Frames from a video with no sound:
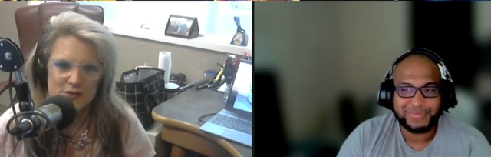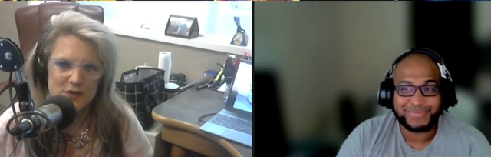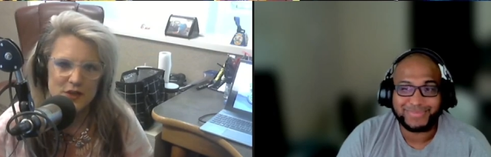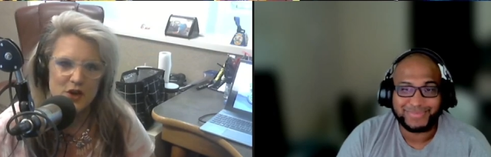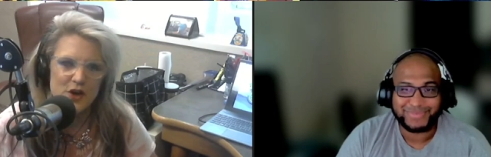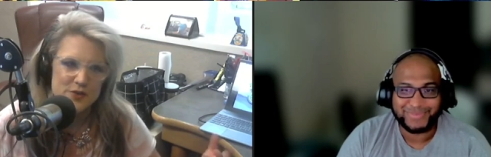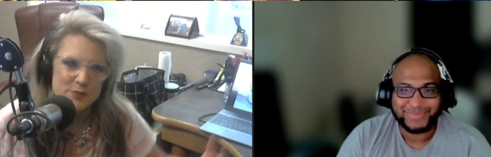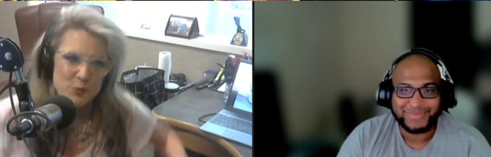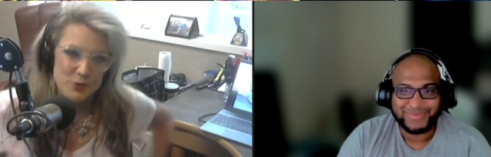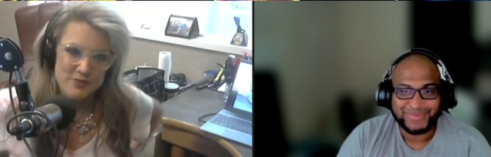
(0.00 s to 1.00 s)
Speaker 1: Everything costs
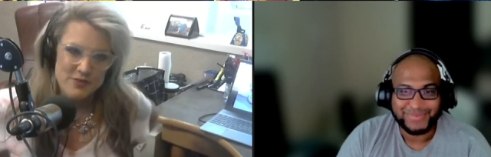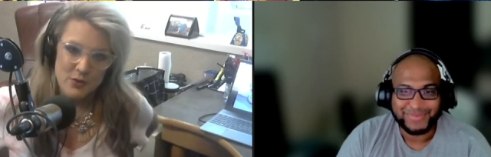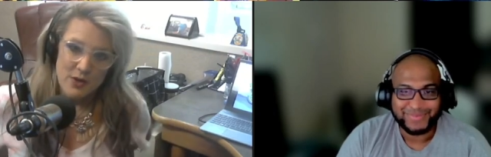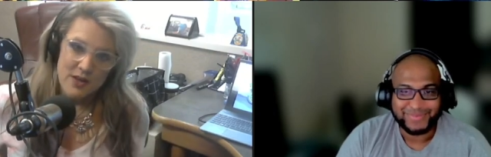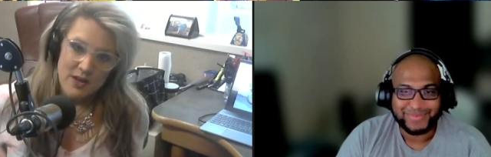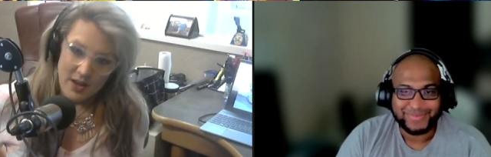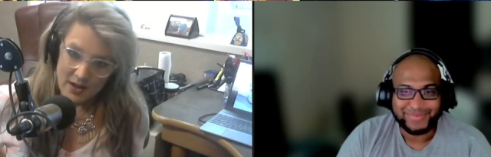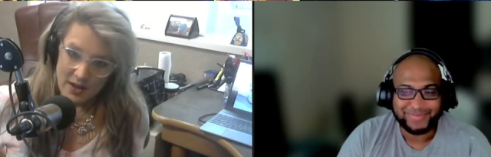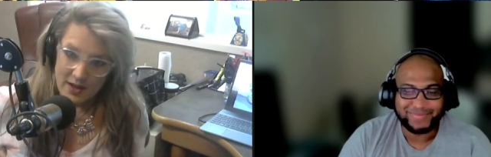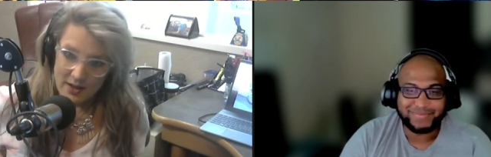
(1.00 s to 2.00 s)
more. So I,
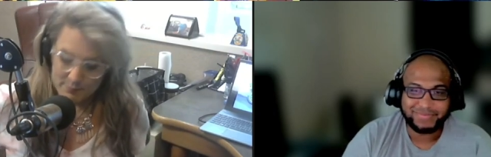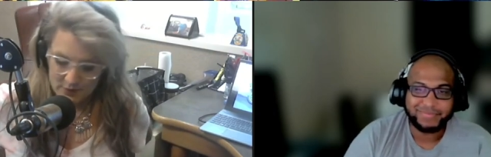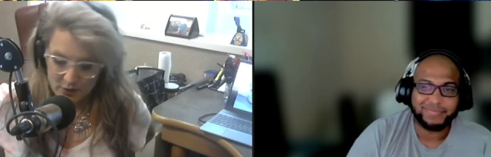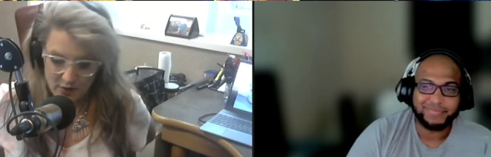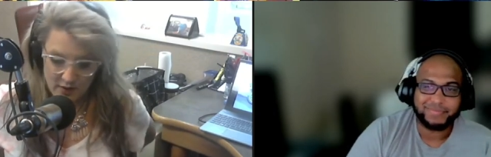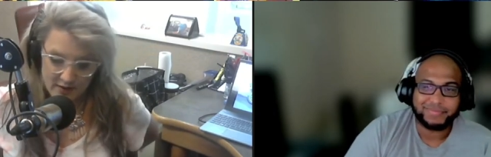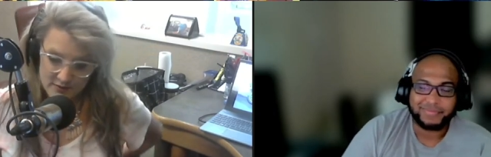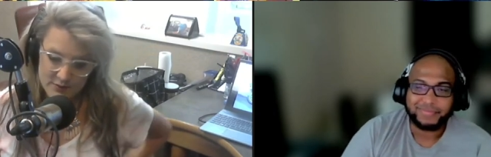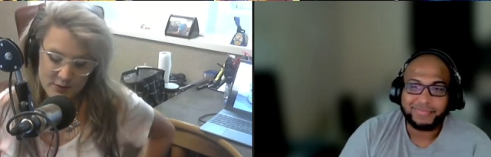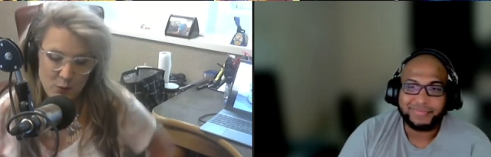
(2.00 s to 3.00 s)
I you know,
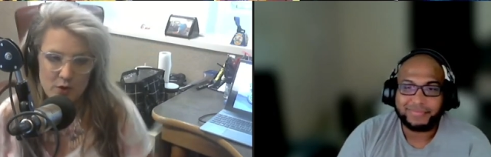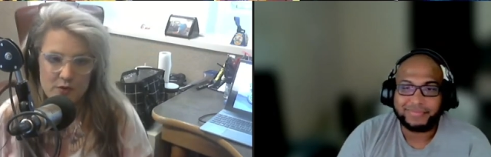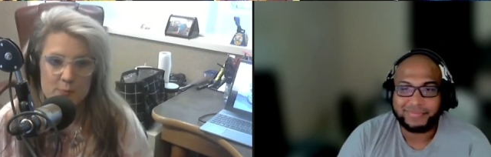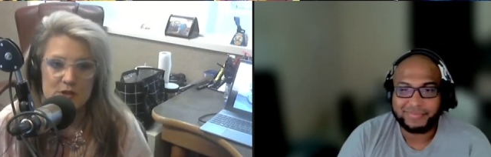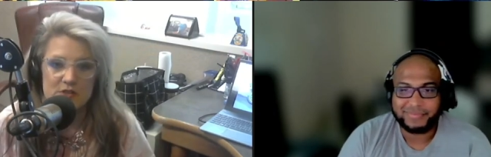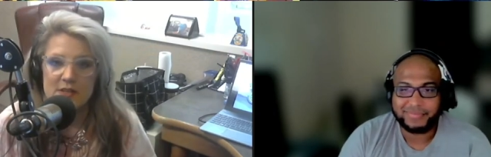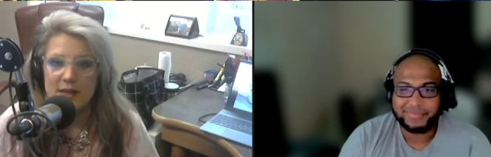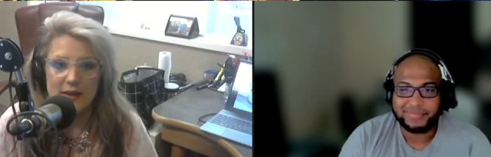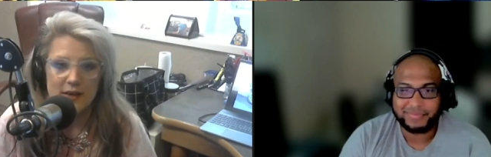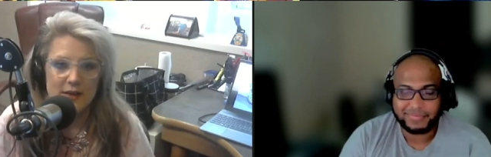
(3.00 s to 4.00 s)
actively work as much as I
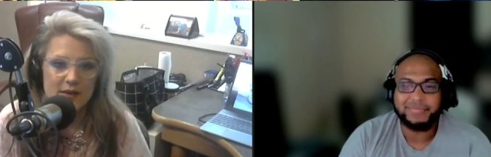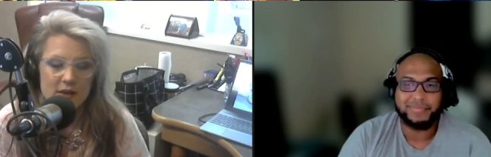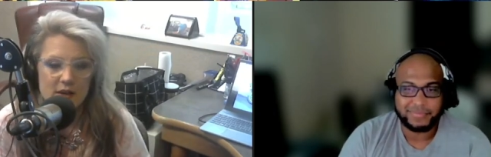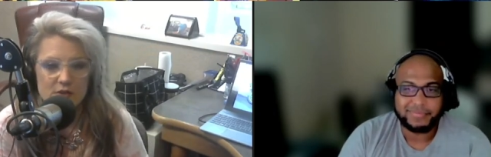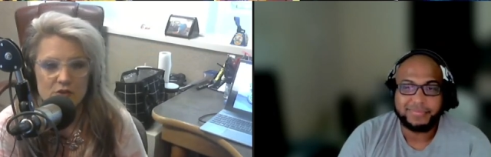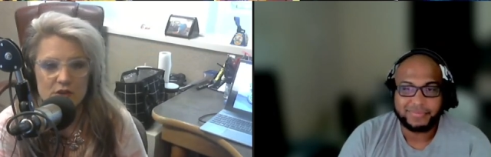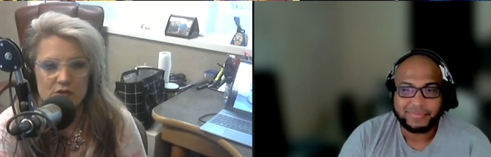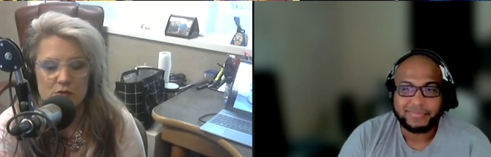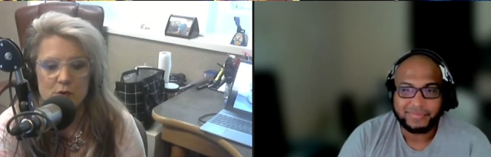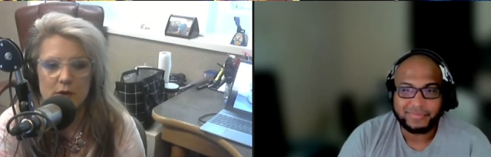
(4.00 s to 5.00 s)
can, and I actually
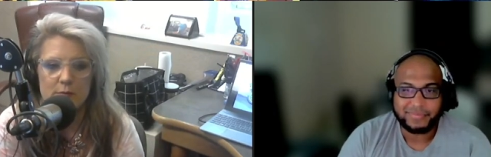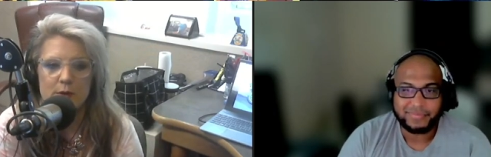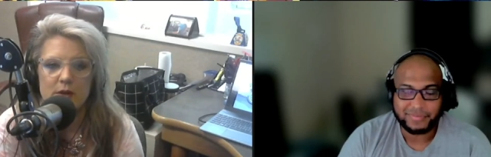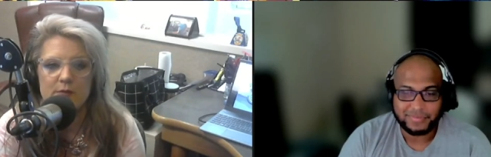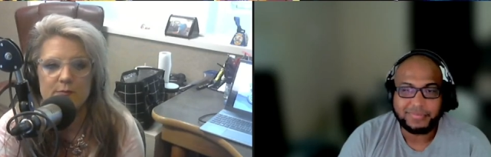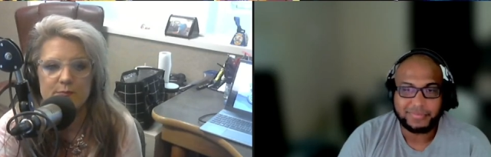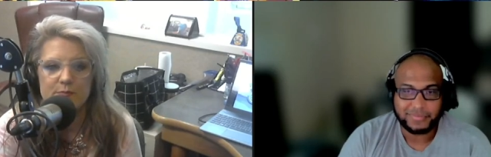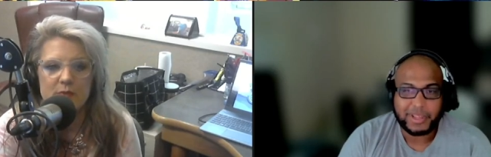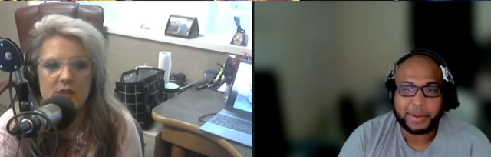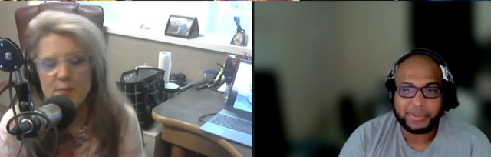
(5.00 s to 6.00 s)
enjoy it. But
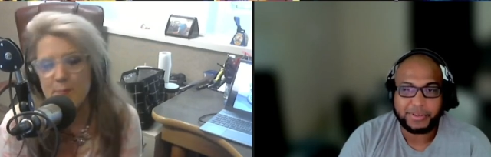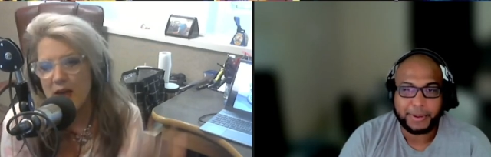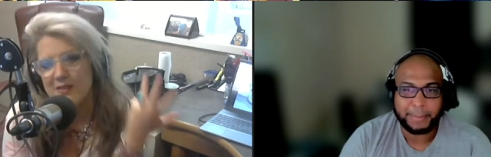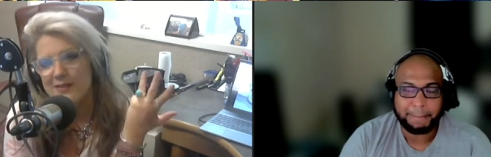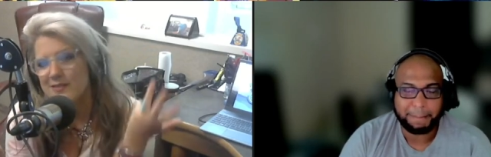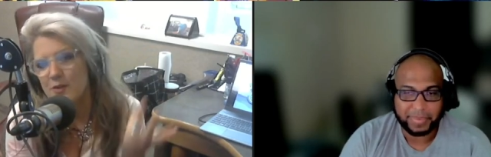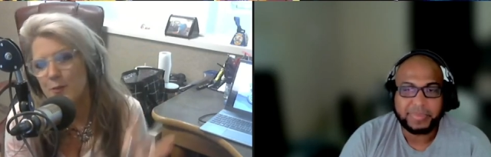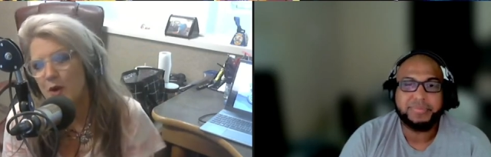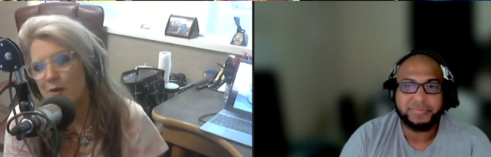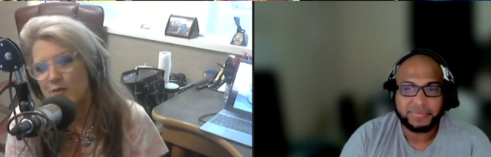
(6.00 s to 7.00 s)
Speaker 2: it's Absolutely. a
Speaker 1: balance. You know, we
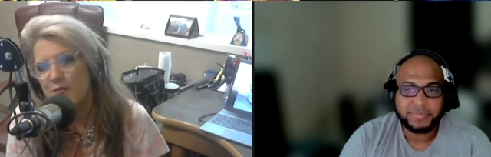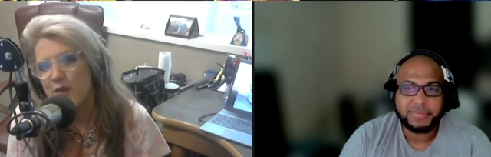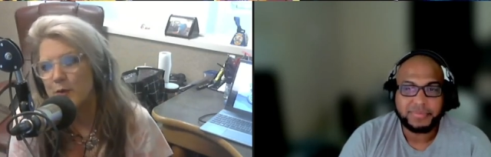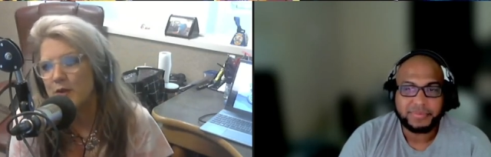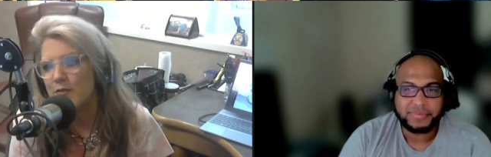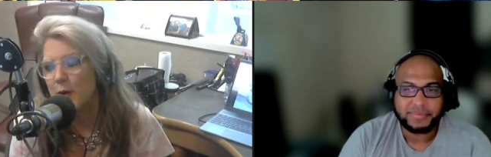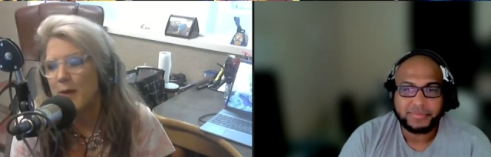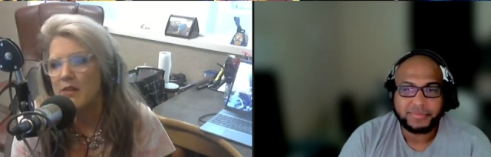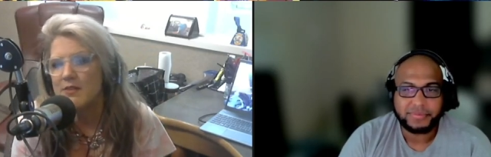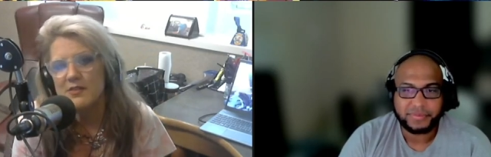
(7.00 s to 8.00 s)
all have to find whatever our
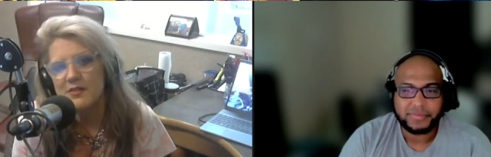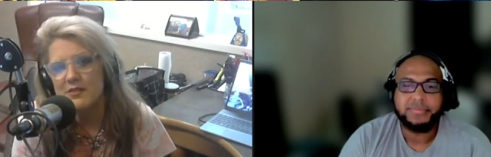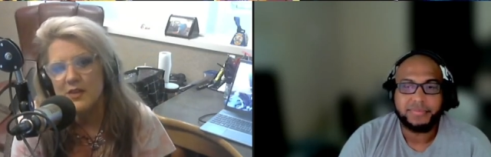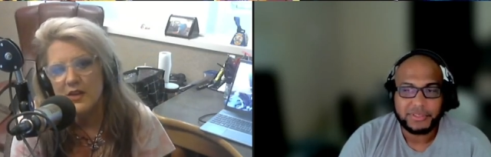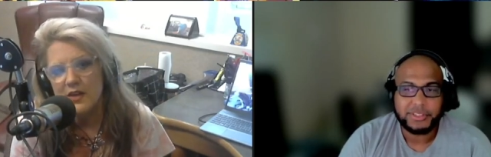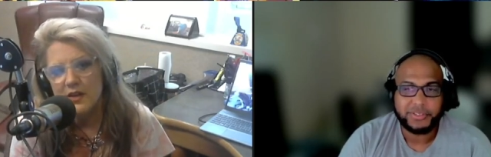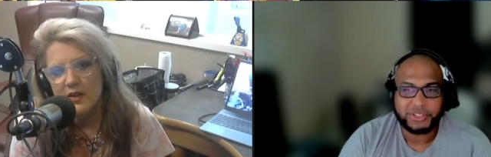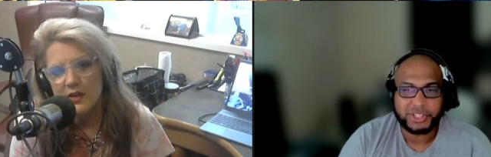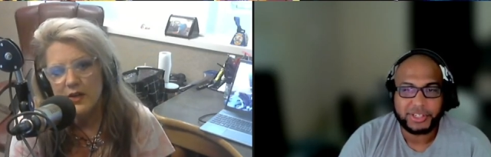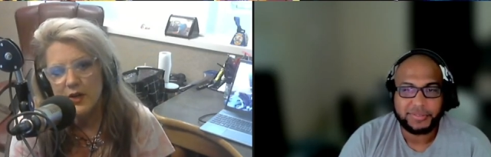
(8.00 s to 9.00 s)
balance is. For
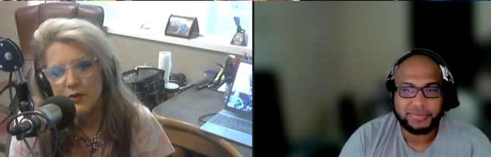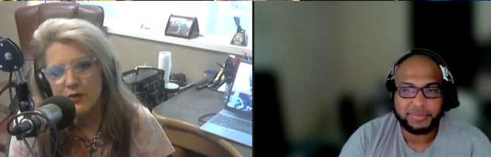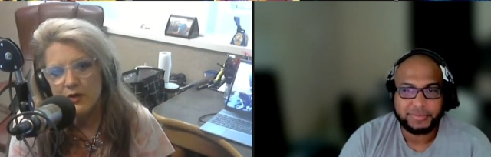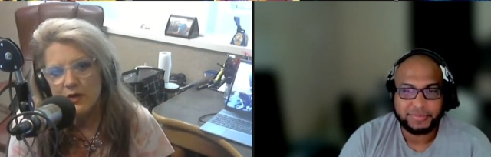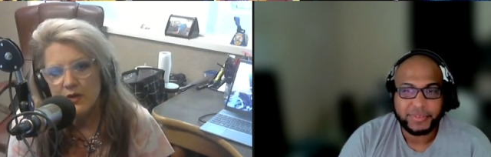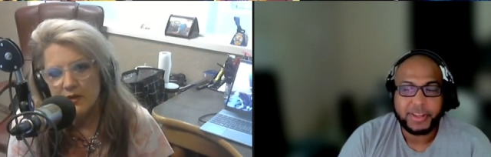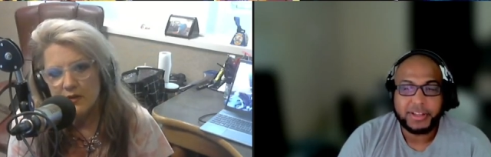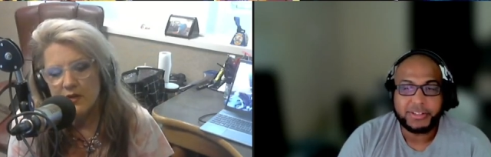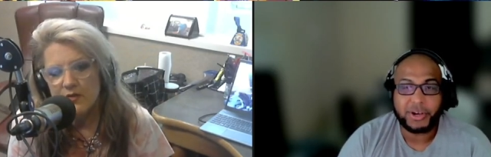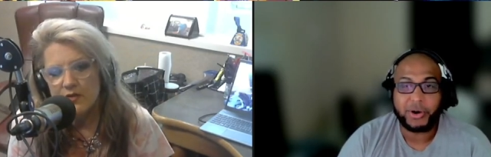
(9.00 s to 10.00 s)
sure.
Speaker 2: You know,
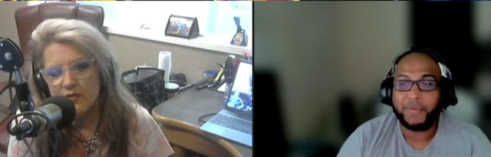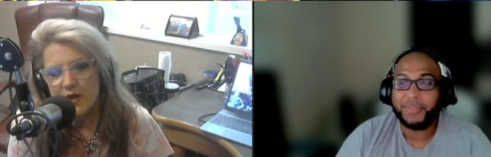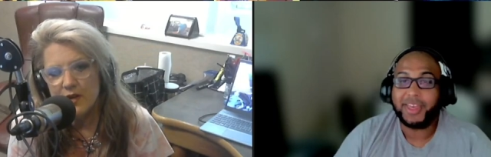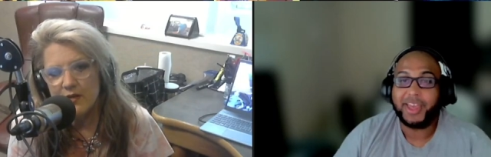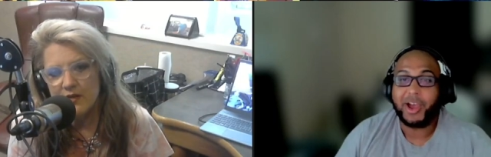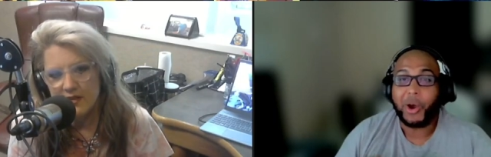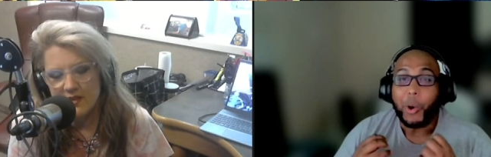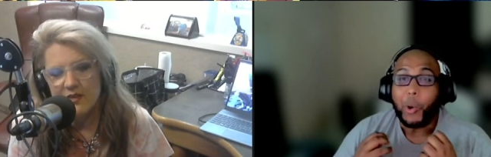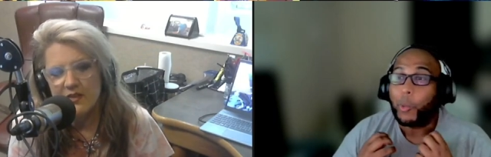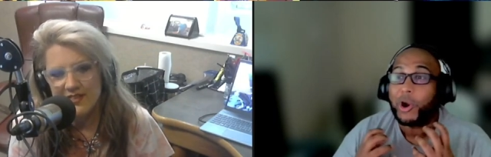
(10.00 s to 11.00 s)
and so just try.
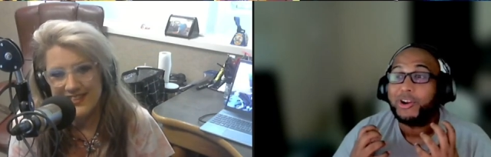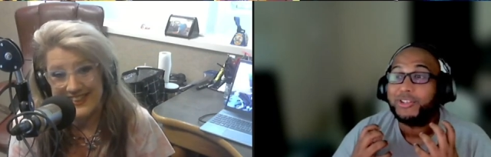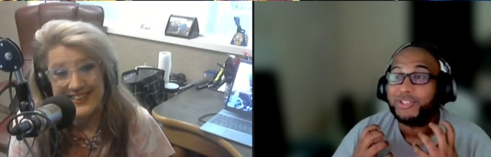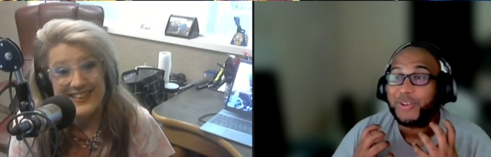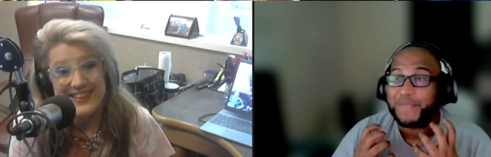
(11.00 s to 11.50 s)
Where's the